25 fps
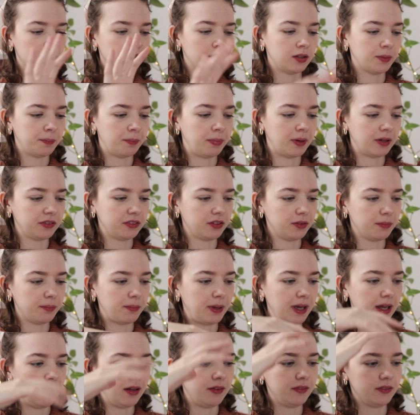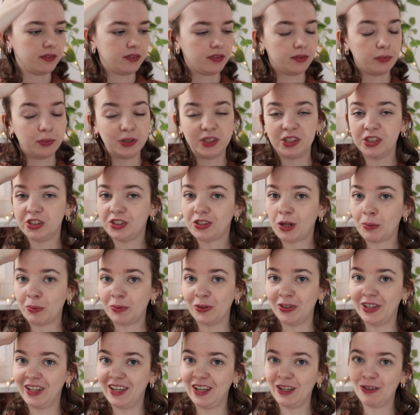the button band, which is
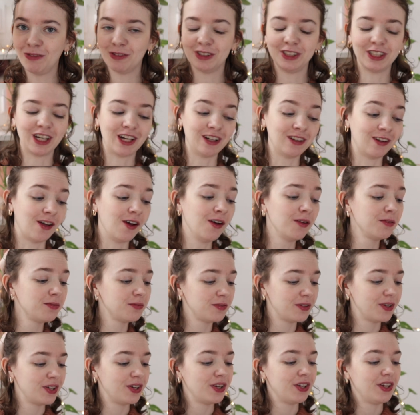double knitting, which I love,